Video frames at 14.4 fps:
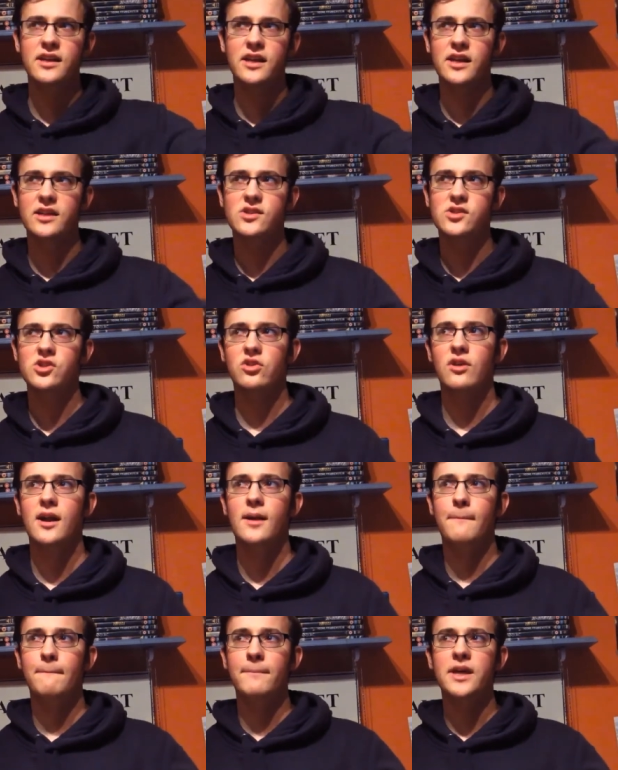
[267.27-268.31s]

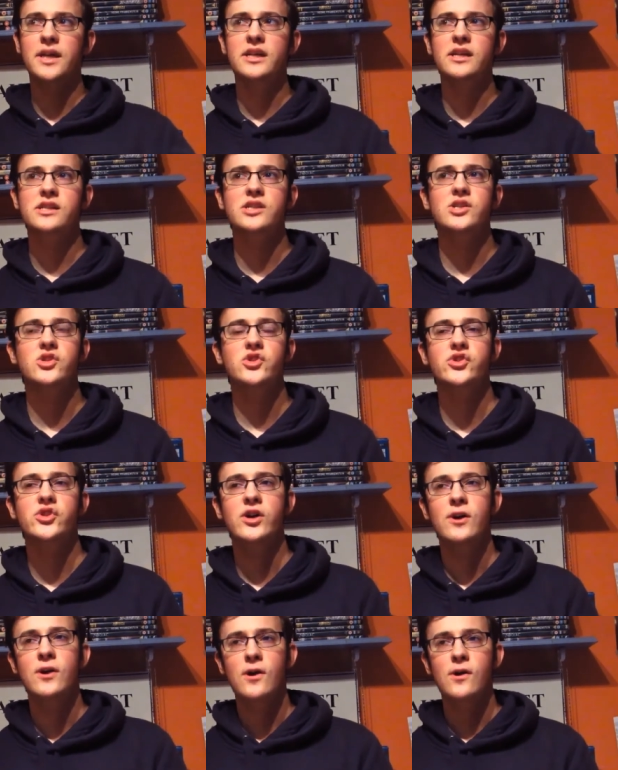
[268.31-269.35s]
Instagram pages
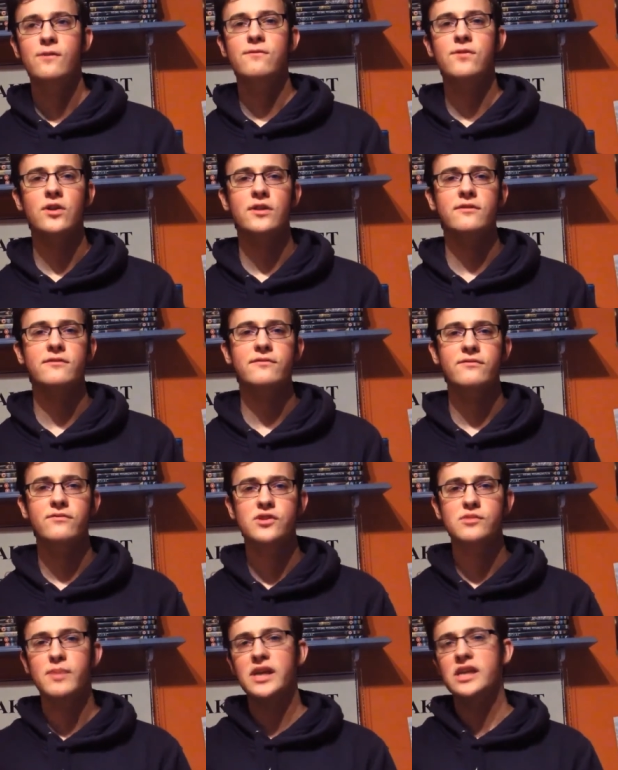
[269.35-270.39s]
full of
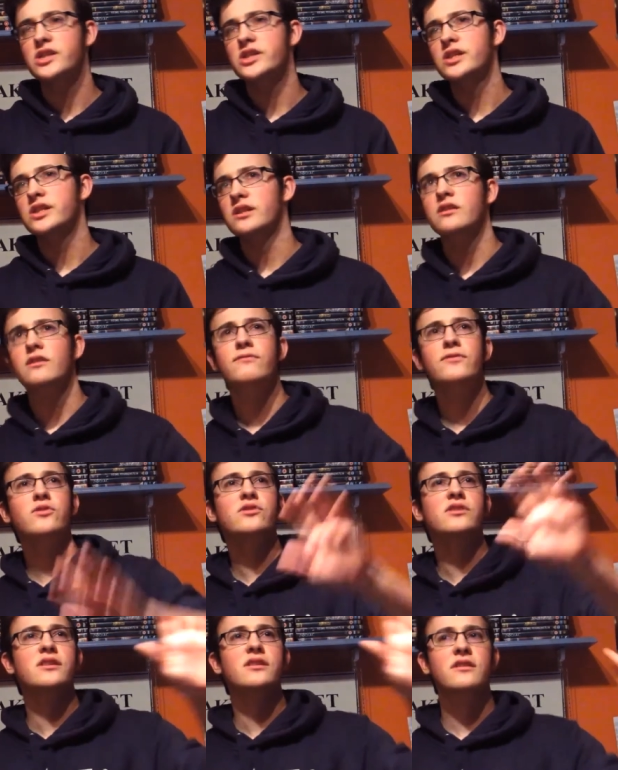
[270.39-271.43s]
space and the
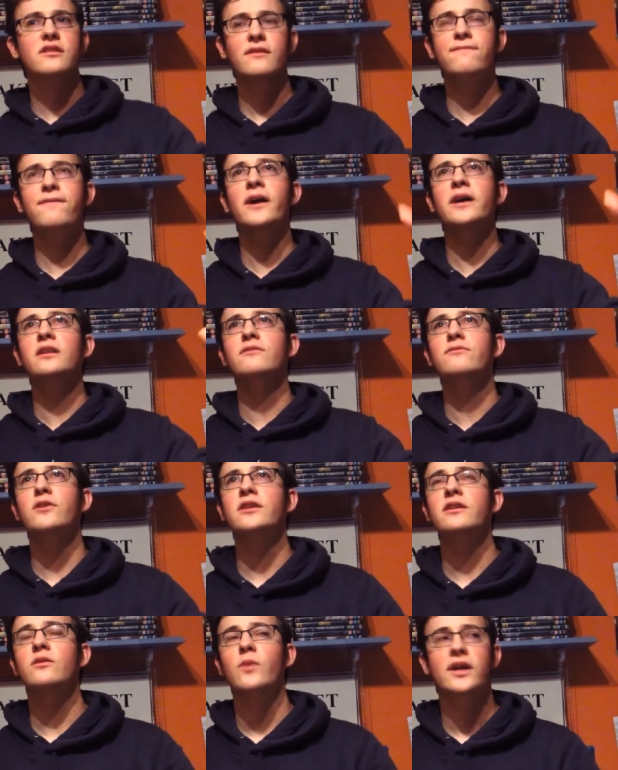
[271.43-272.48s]
future. A final
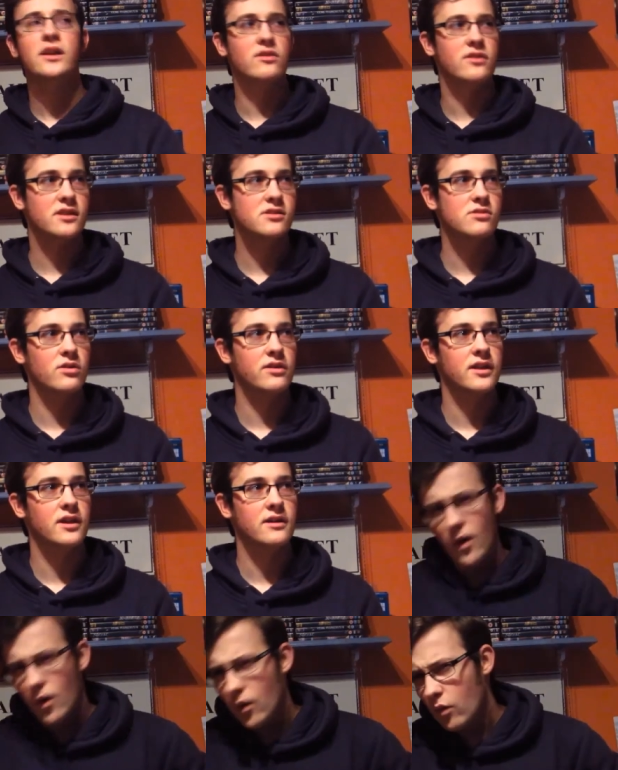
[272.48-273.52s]
frontier. Wait, no, that's the wrong thing.
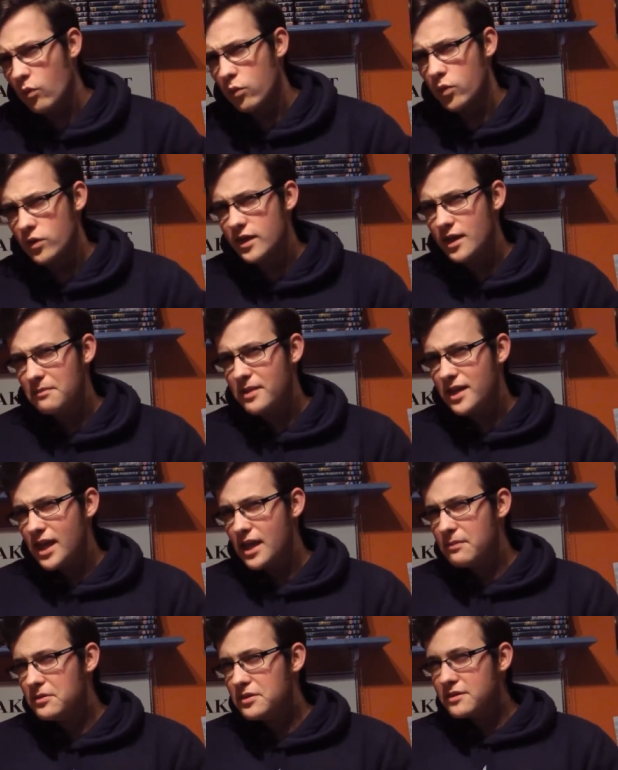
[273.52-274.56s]
Would I be
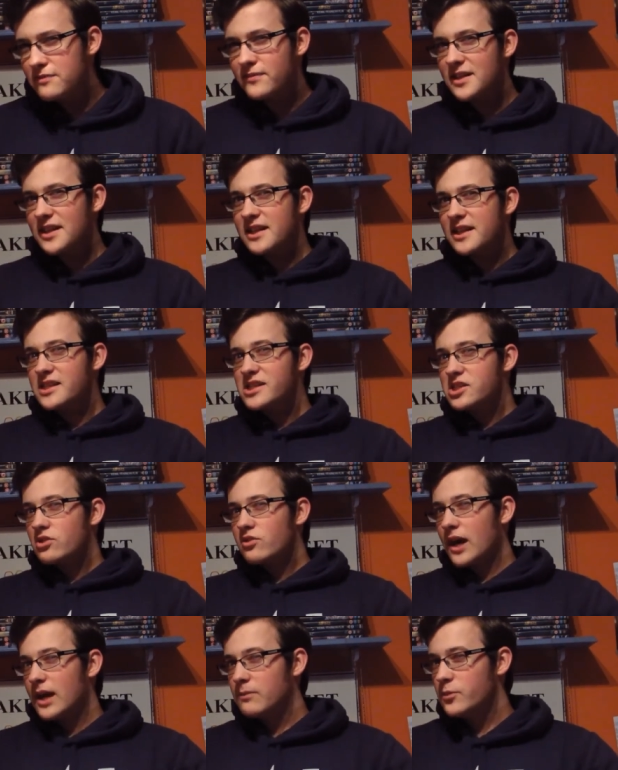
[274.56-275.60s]
able to fill an
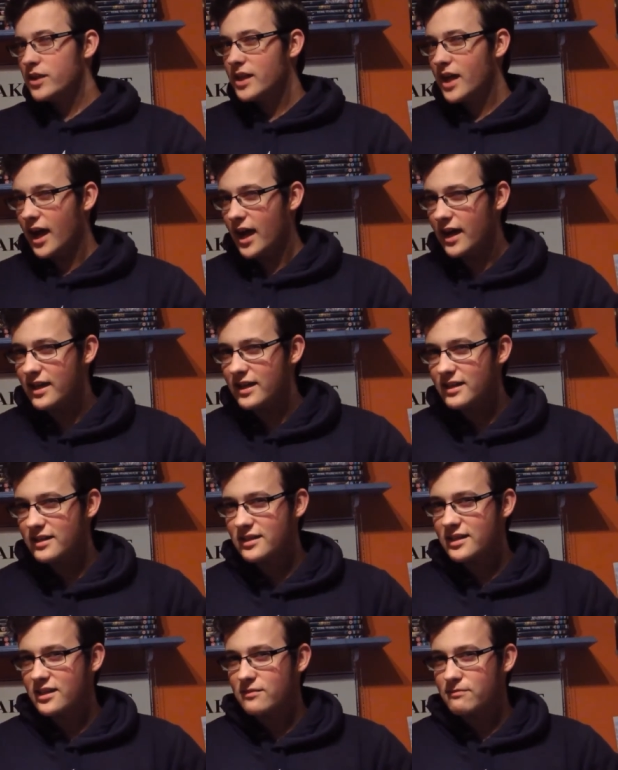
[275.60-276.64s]
Instagram with that? It
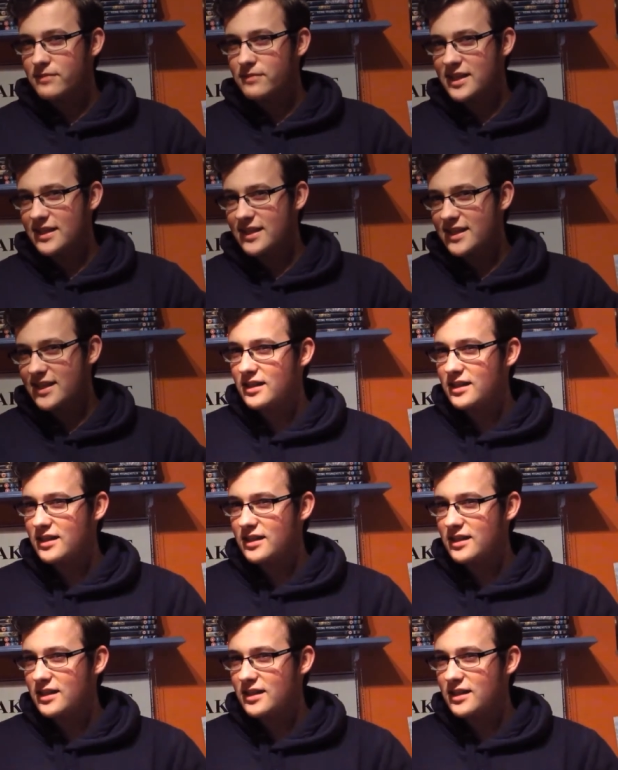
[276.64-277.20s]
could be like